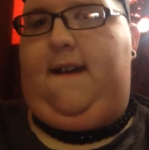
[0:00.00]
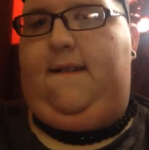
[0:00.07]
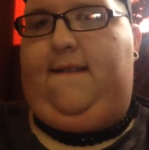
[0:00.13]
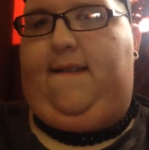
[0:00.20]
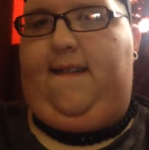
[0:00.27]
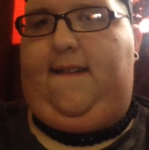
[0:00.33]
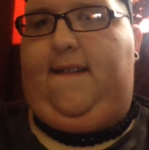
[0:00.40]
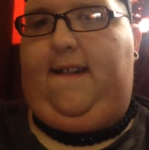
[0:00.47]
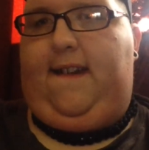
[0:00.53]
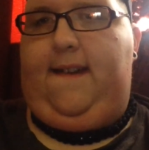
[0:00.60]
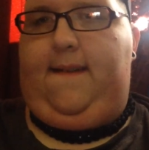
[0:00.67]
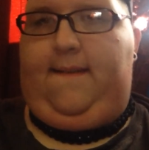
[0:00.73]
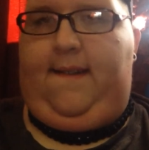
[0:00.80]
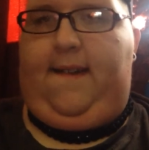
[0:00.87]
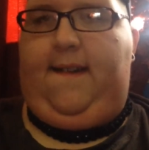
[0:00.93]
sort of
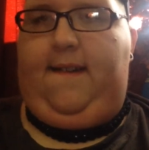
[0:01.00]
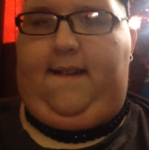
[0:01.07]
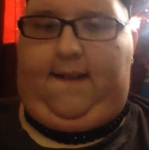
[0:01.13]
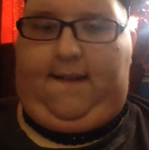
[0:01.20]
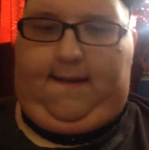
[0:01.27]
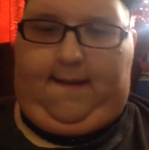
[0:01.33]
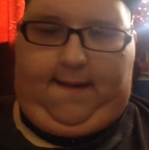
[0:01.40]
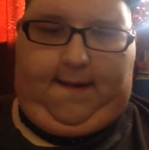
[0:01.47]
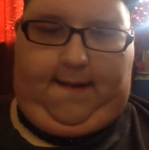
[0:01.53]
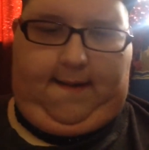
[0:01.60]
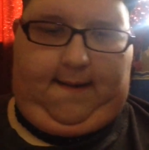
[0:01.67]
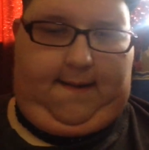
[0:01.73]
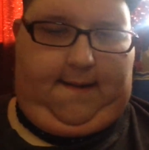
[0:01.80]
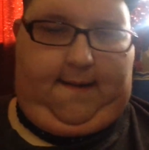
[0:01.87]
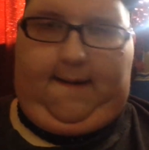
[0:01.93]
giving you
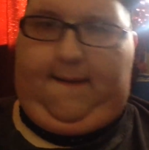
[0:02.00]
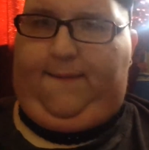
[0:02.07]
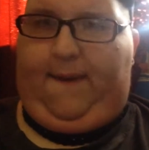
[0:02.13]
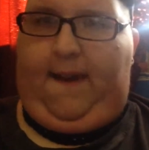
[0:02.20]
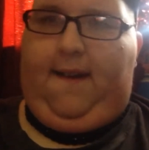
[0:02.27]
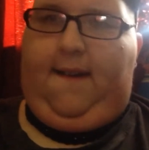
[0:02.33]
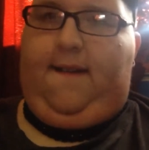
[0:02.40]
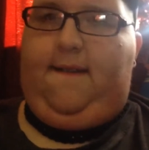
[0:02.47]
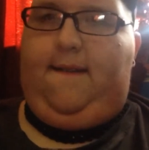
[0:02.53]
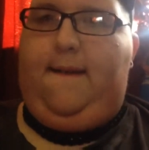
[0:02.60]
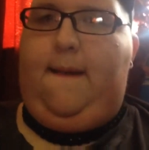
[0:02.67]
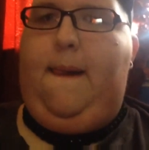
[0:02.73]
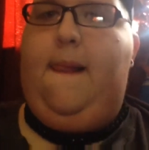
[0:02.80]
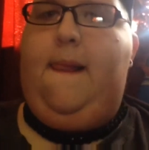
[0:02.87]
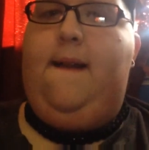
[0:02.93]
a feel,
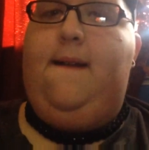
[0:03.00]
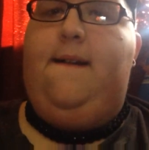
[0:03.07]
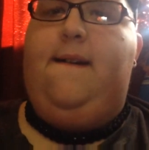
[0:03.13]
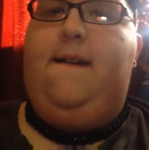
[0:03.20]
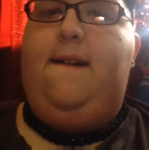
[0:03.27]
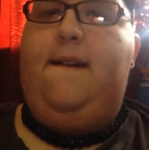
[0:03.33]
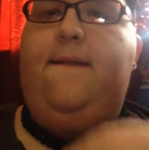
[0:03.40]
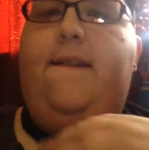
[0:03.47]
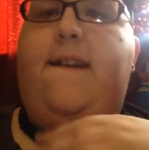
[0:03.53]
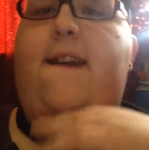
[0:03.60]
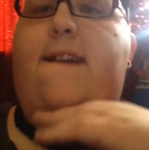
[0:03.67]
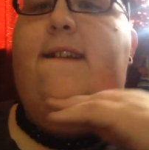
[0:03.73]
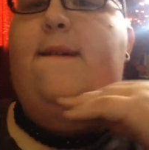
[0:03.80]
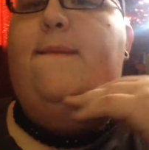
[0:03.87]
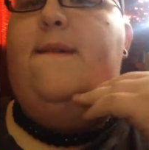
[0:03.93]
if you
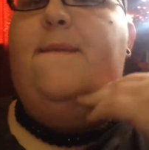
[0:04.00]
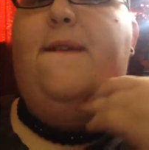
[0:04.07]
can't tell by my